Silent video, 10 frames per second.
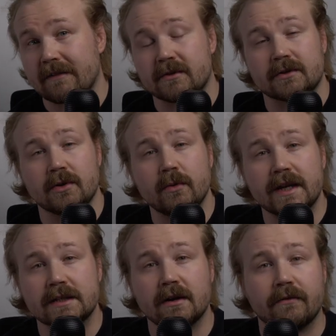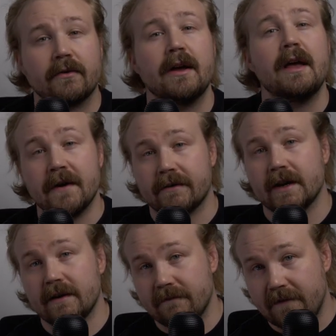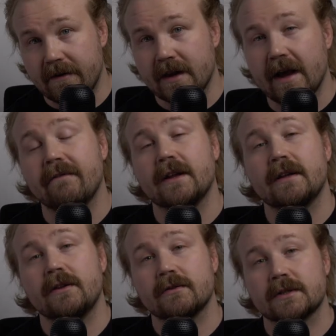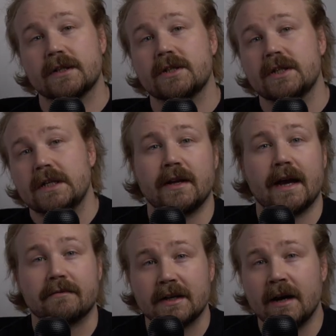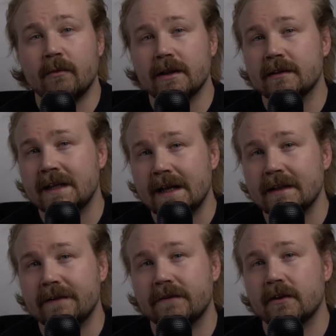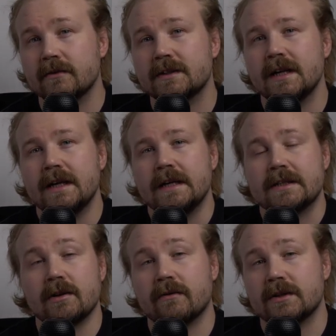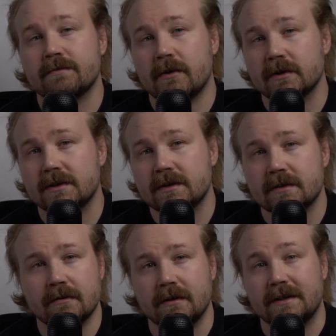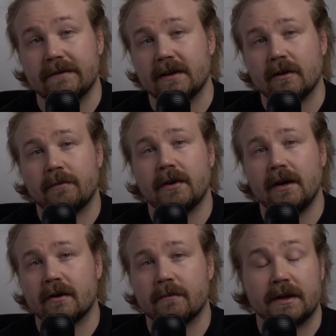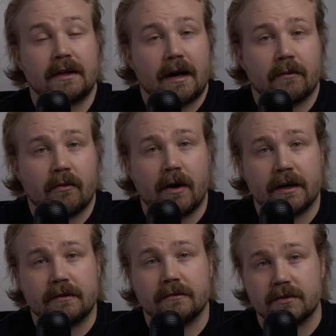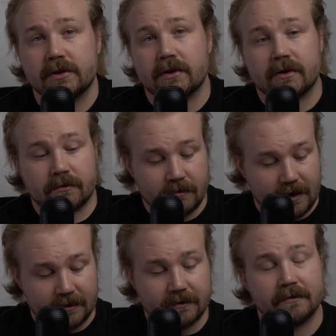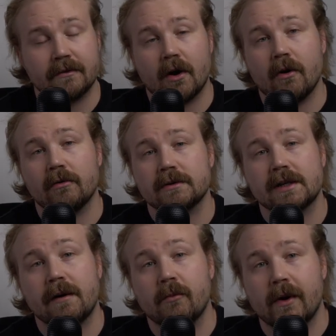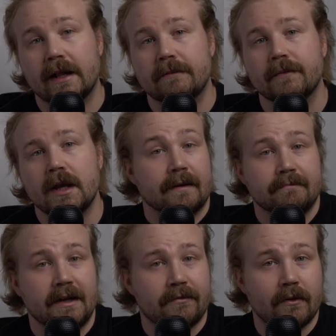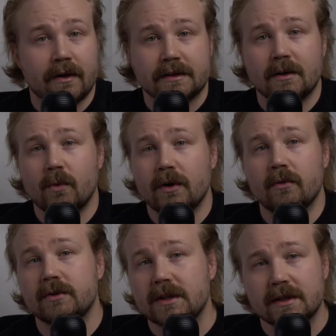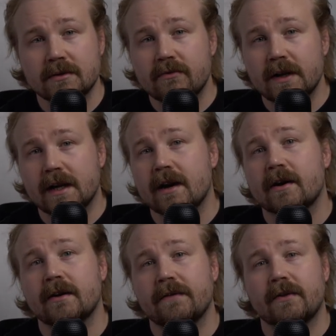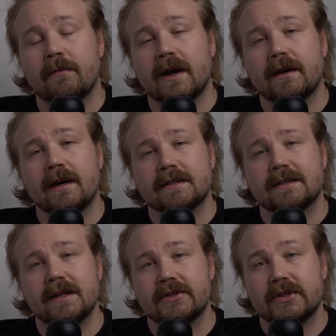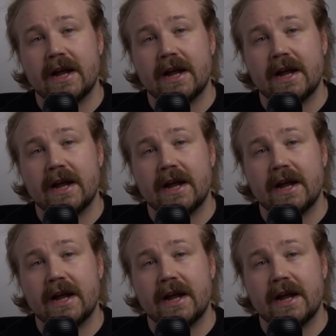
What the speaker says: after 2 weeks of very heavy usage. So yeah, time will tell if those slower spots develop here, but I'm quite sure it holds up well. Yeah, if you are someone who doesn't really care if the pad has stitched